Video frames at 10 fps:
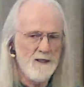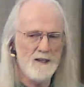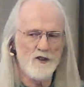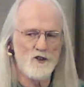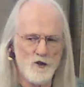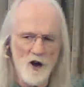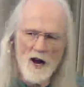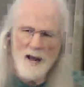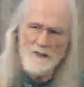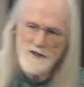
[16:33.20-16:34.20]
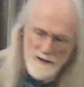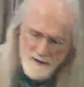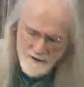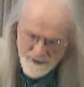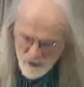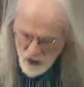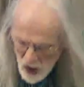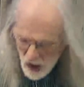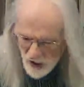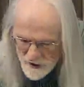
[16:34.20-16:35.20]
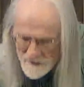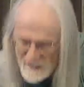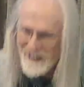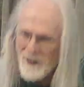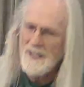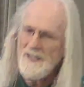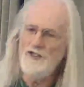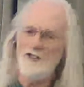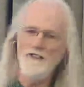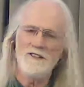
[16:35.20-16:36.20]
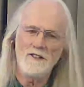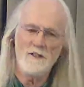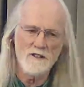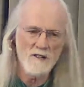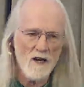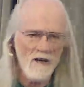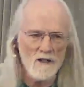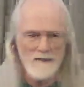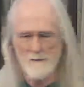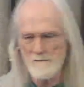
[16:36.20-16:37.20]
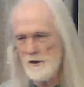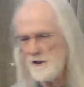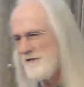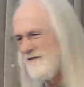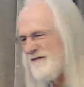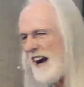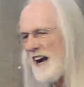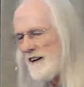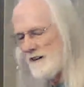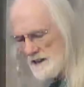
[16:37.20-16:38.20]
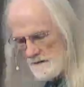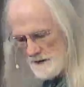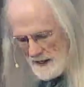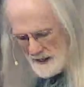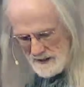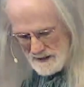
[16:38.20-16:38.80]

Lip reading: that drives us, that causes our engines to start, that puts fire in our belly?